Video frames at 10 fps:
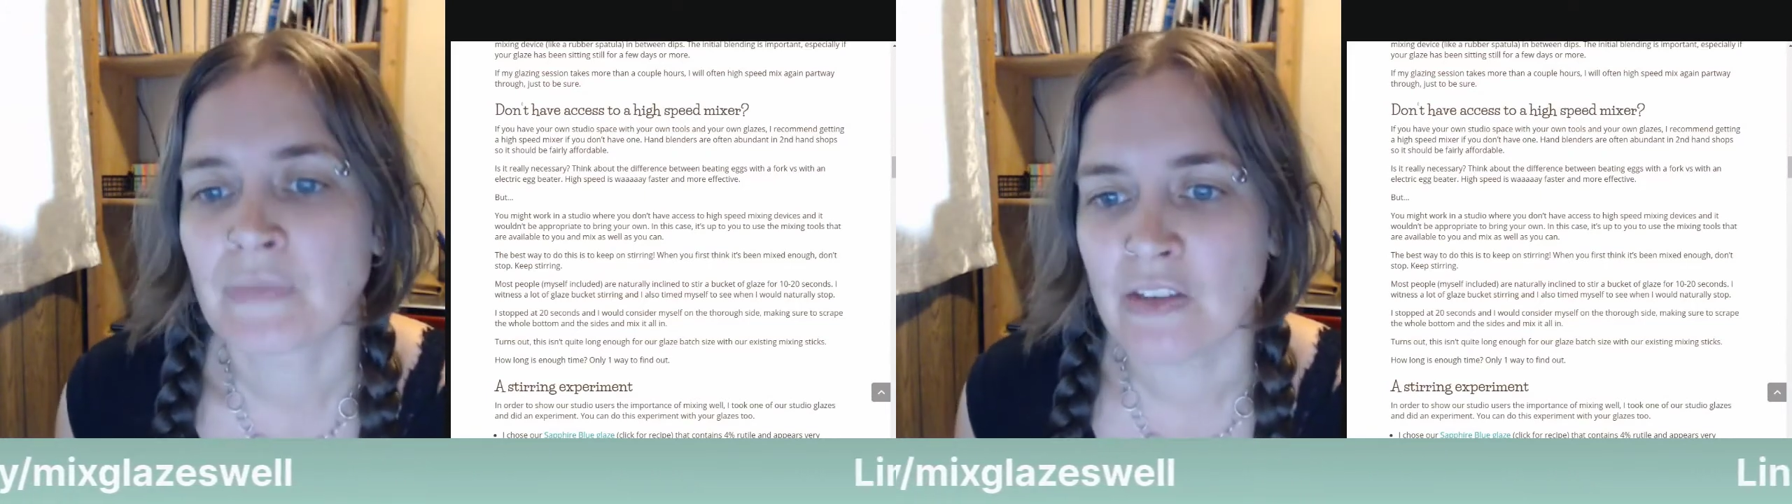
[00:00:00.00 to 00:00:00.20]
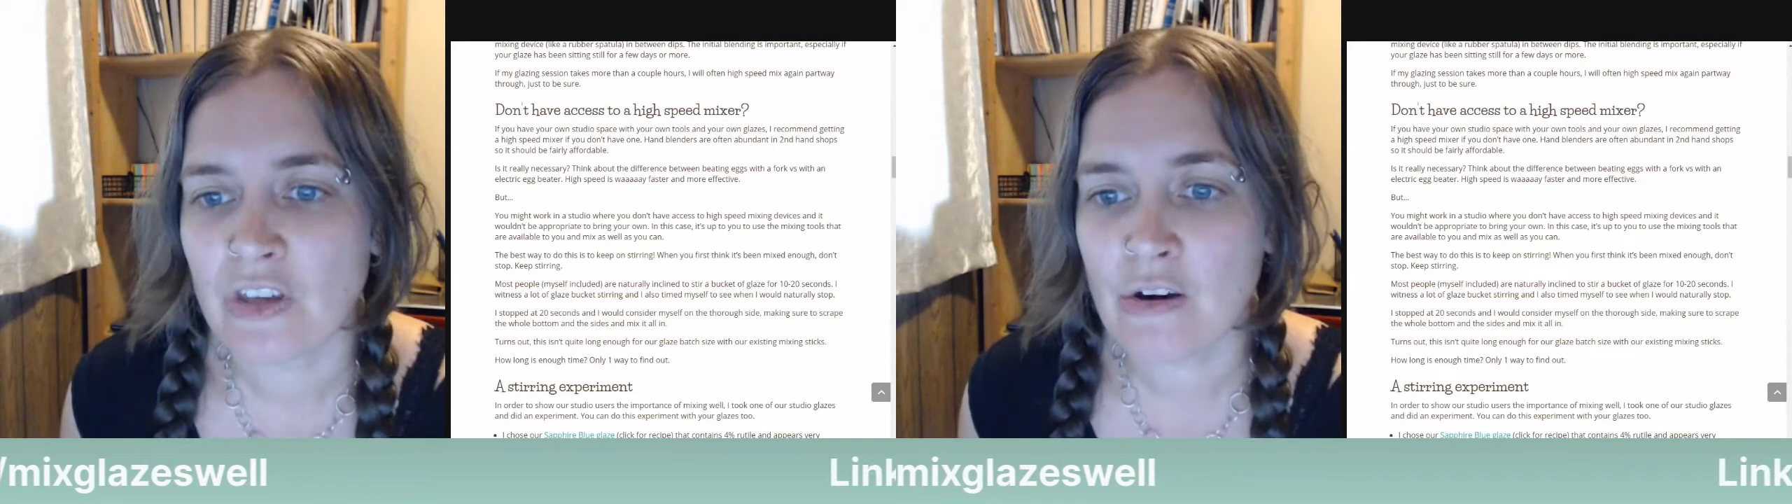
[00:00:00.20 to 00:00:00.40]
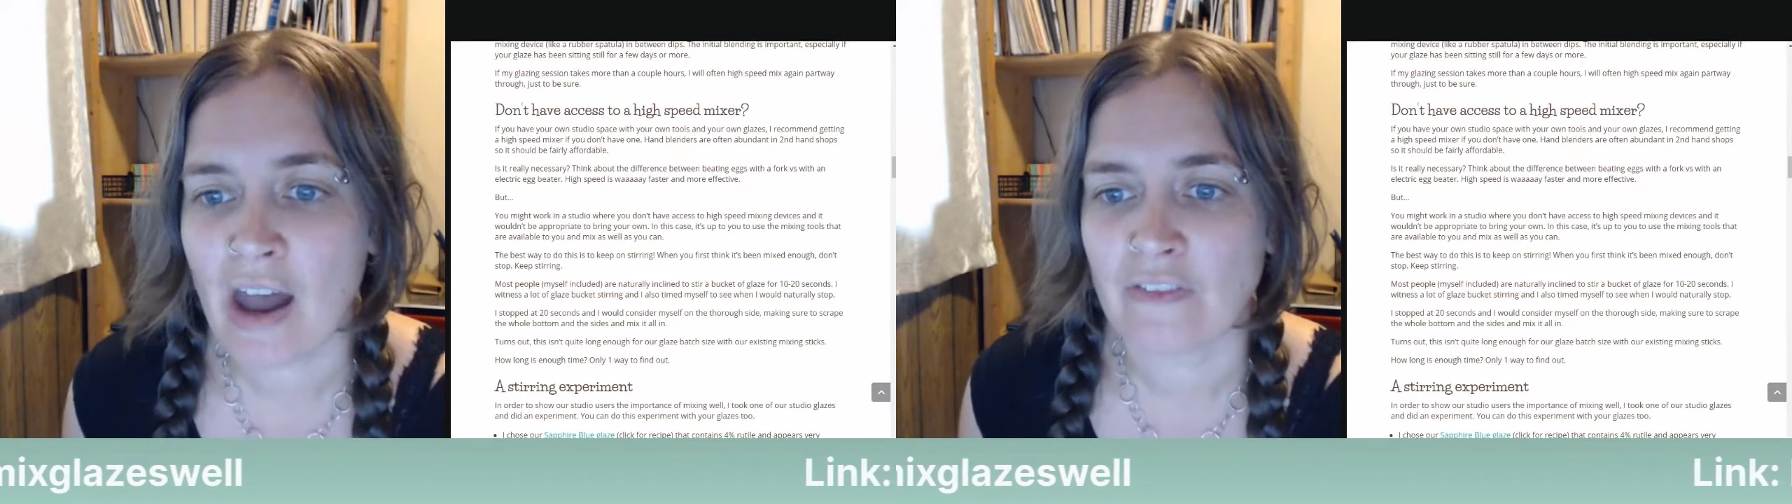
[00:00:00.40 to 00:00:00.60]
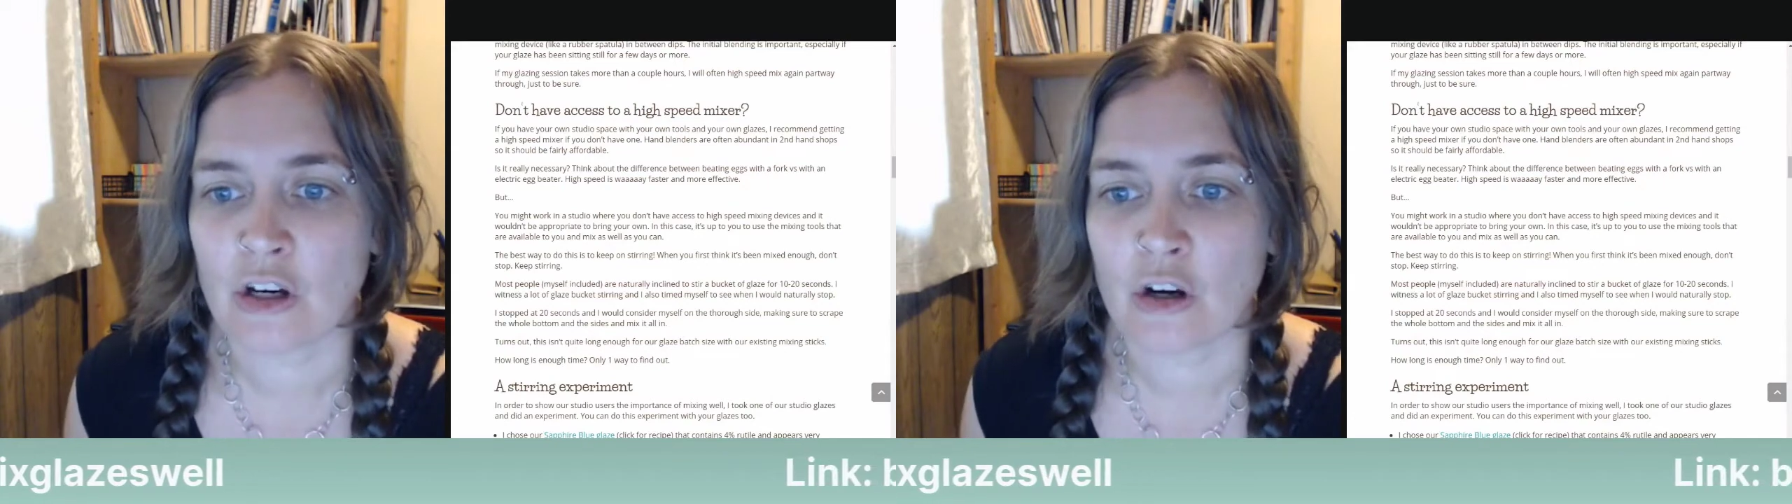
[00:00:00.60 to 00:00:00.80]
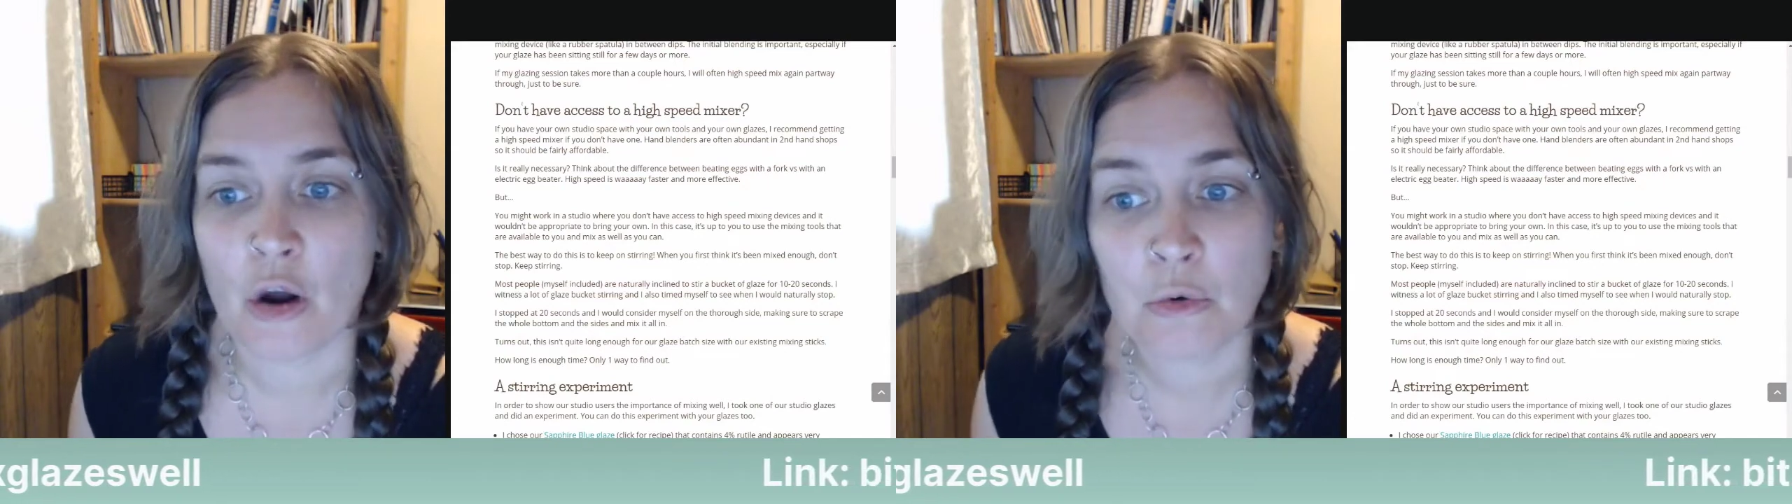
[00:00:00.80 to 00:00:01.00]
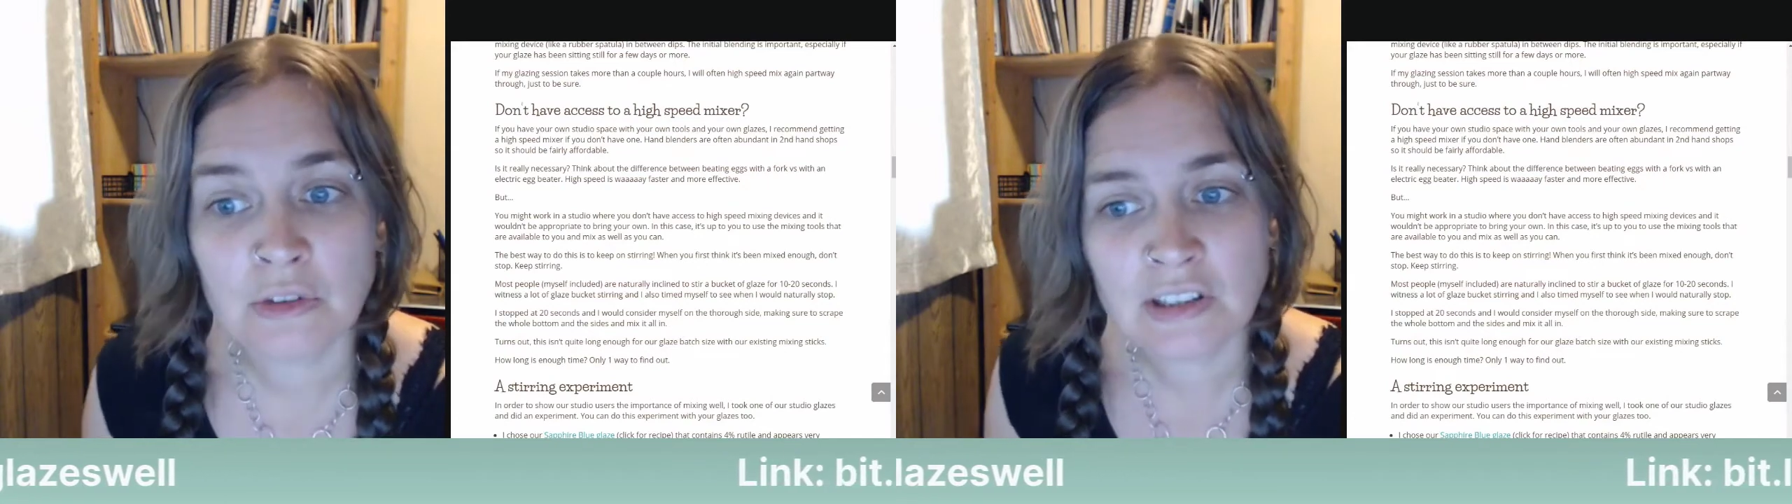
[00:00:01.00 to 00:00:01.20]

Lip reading: If you have your own